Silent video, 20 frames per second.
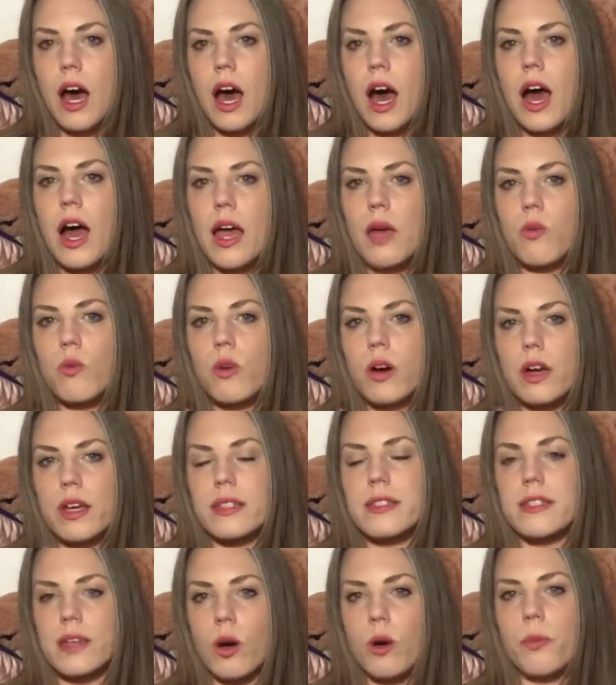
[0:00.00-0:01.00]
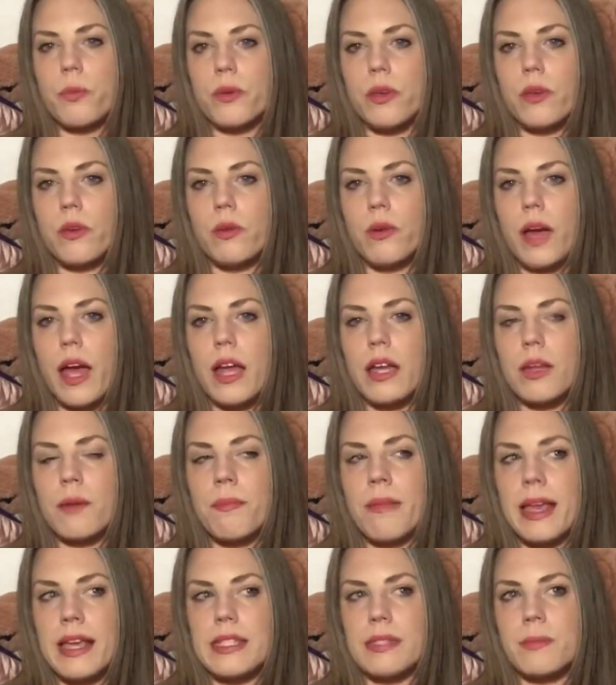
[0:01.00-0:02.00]
I want to help you and it
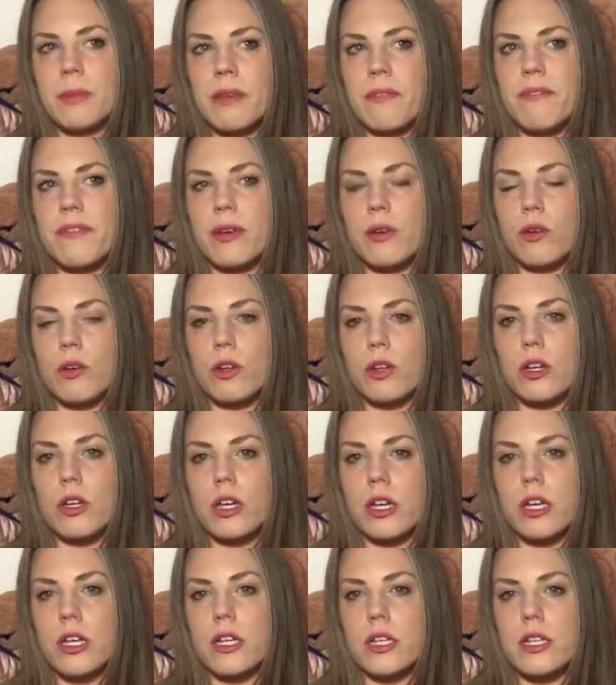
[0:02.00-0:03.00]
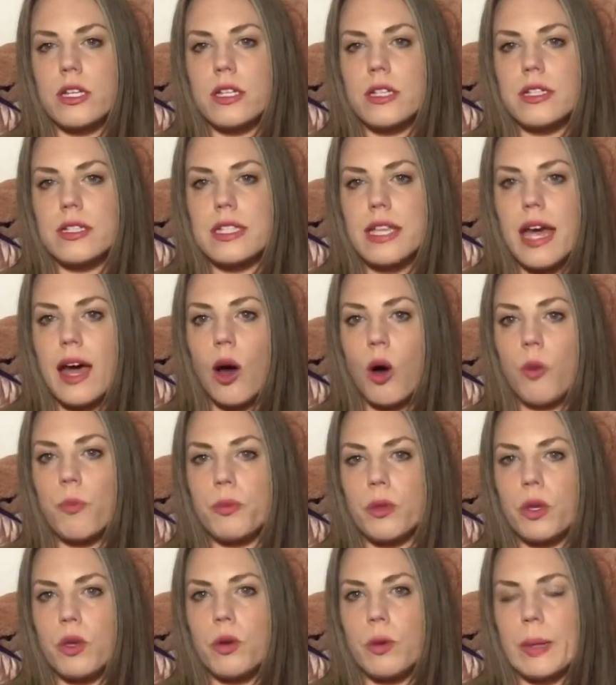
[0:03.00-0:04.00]
makes me feel good to help
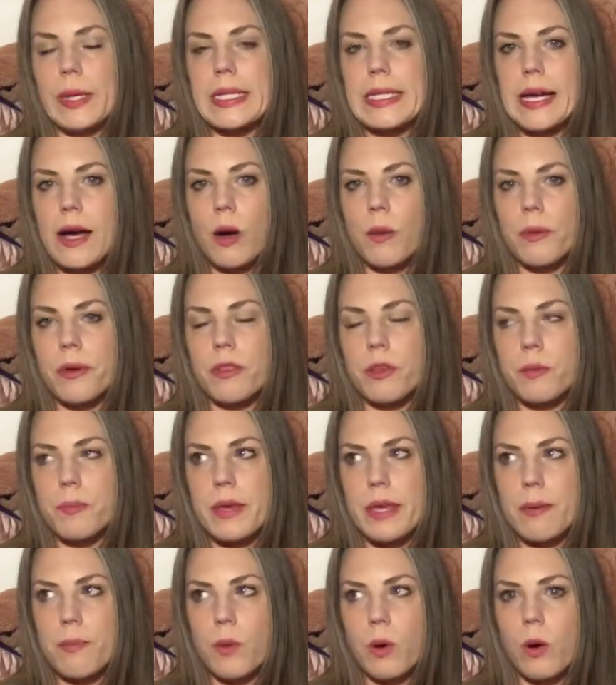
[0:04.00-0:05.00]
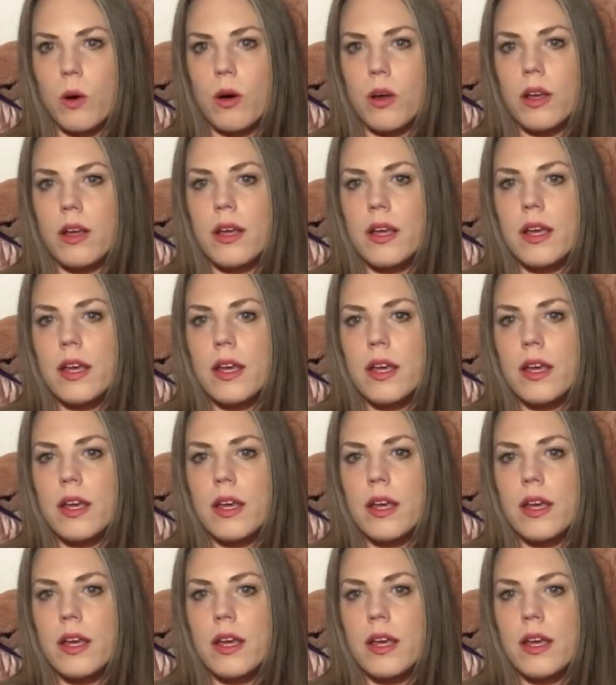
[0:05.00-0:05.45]
you and to help other people.